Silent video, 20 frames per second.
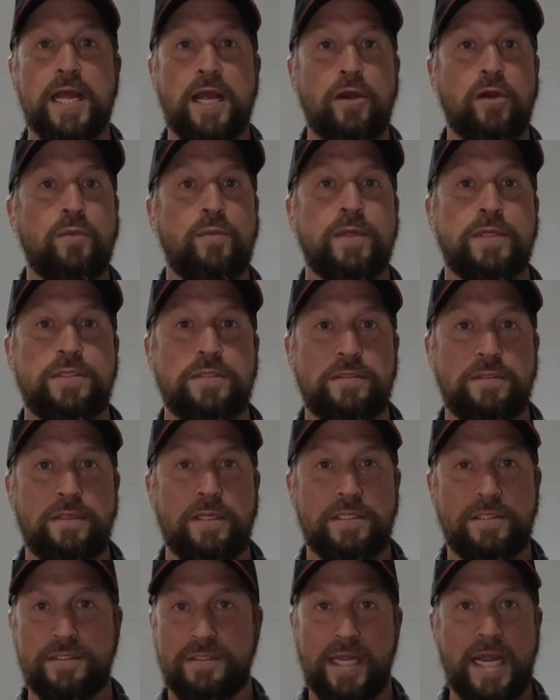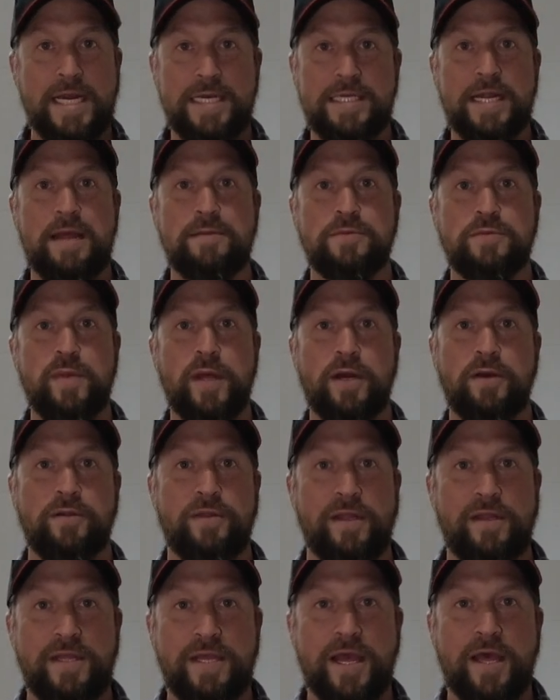I hope it's 8 times better
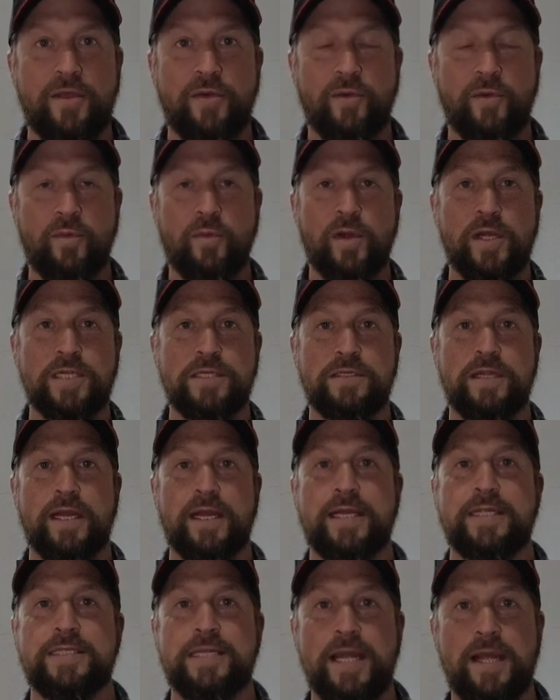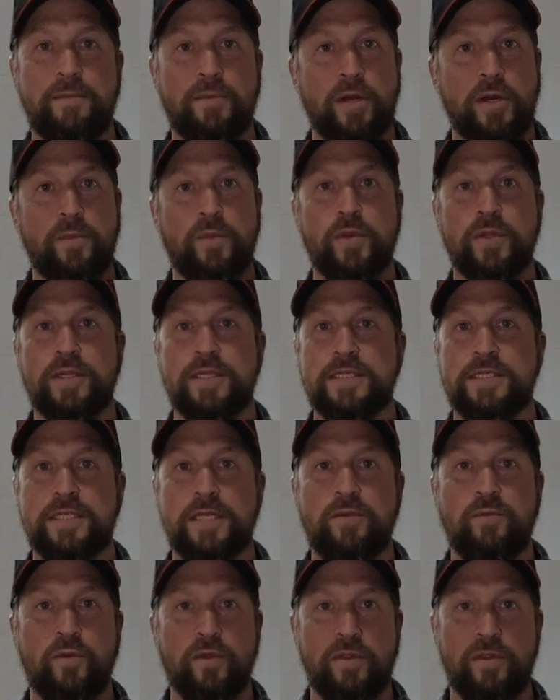than the other one was. Like I say, I'm going to put this
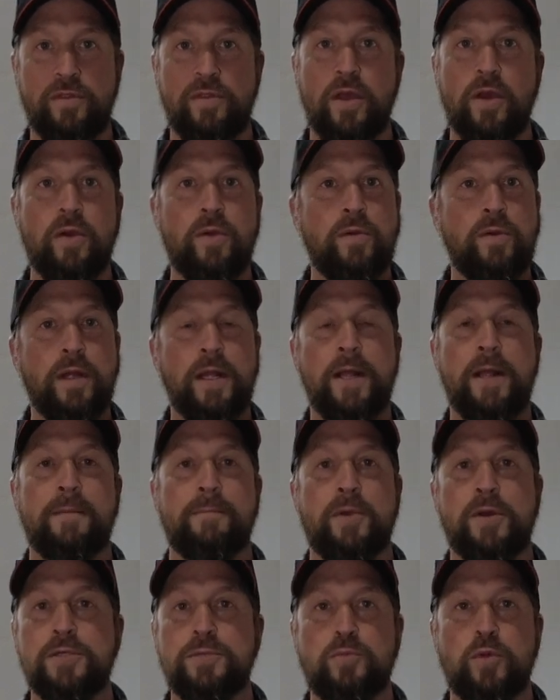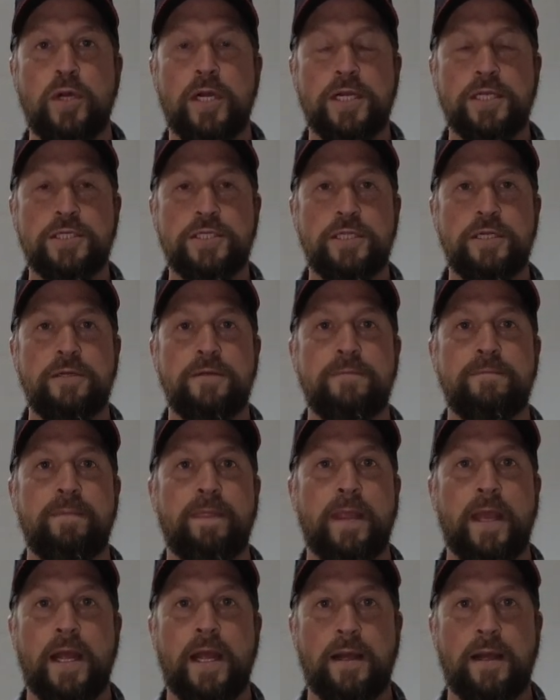in with no post-production
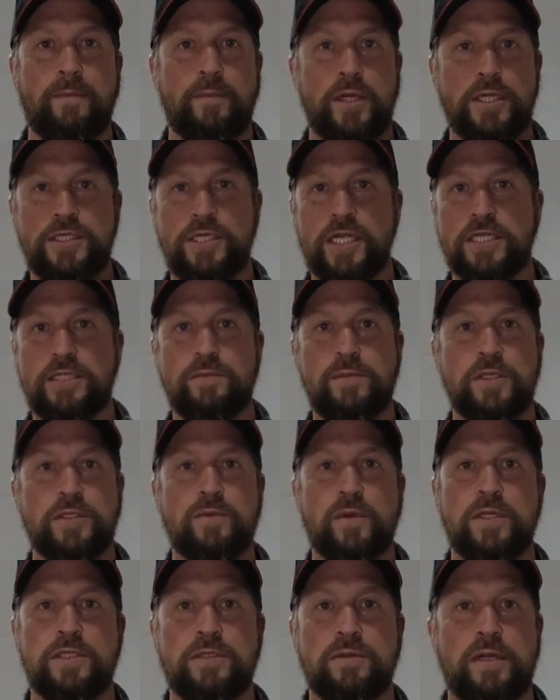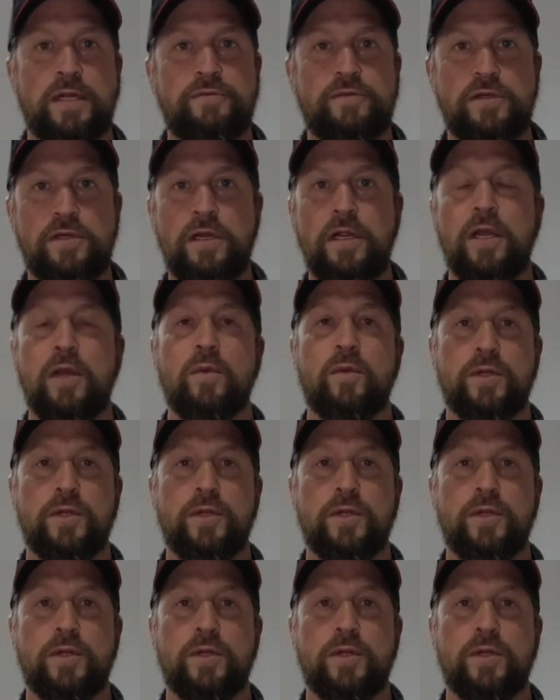adjustments whatsoever.